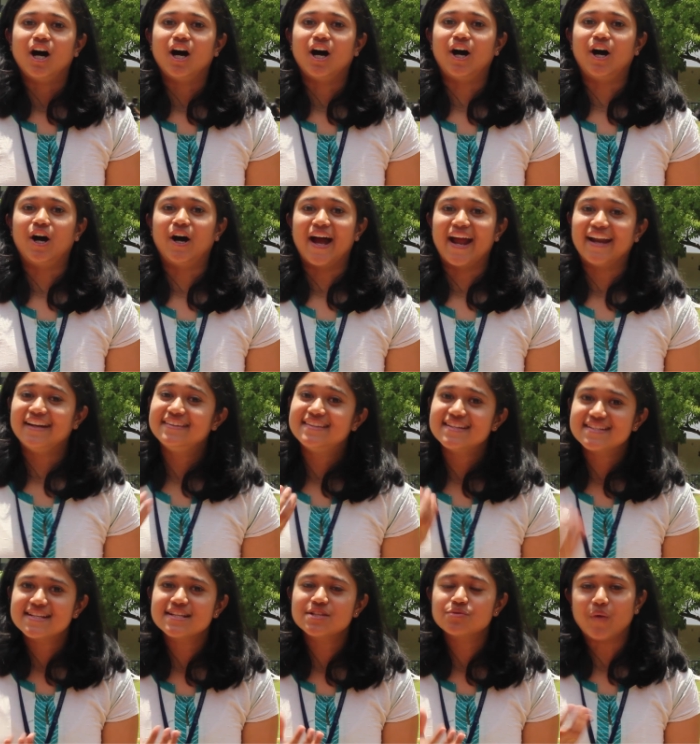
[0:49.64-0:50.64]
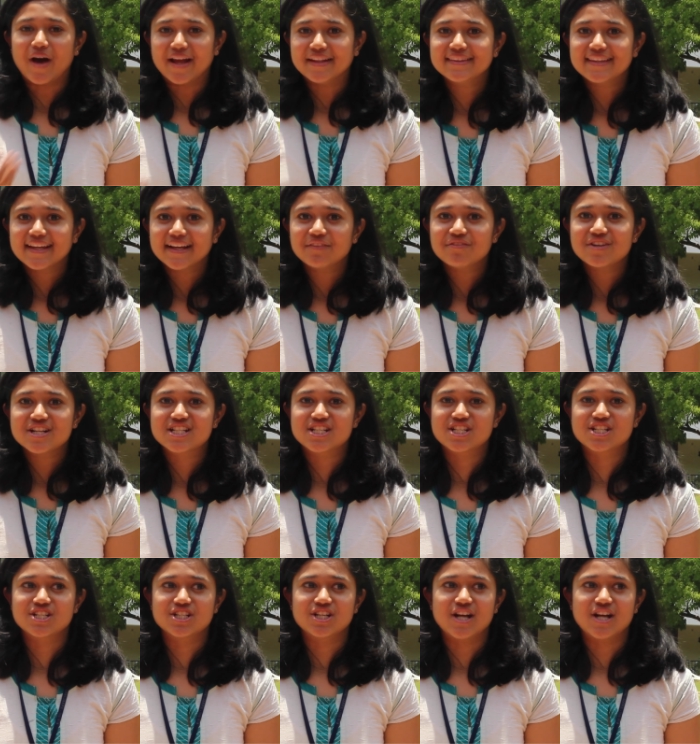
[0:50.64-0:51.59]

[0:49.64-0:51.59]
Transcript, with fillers: Uh, and this is one thing which